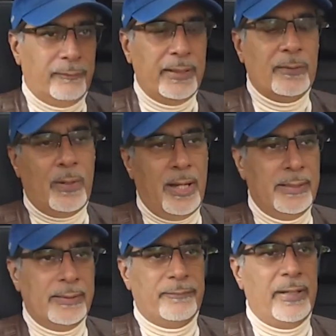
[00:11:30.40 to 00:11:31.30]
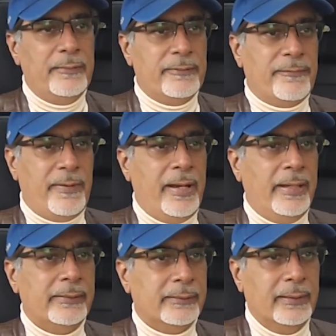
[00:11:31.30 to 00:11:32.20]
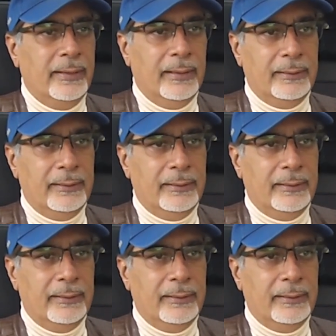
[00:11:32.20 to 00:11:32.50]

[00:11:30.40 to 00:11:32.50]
It's very quiet. It's very refined.